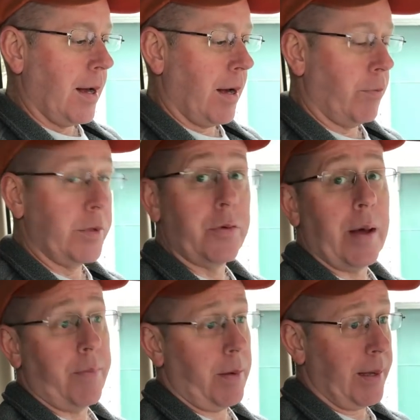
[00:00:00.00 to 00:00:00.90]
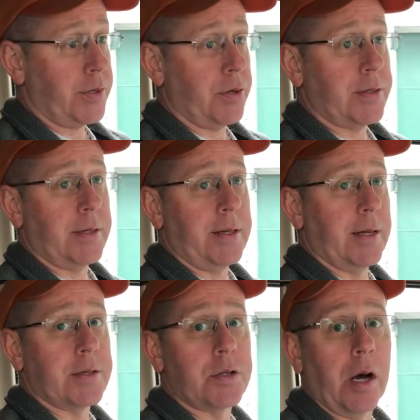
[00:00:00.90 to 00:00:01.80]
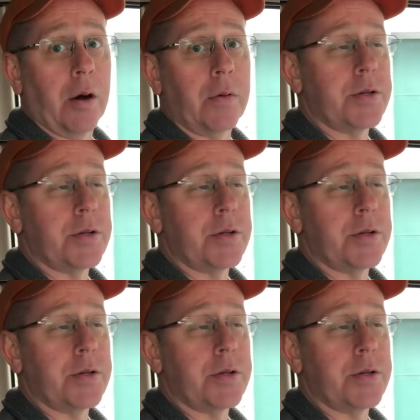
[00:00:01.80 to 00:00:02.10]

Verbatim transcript: Uh, we do make sure Cindy does tow.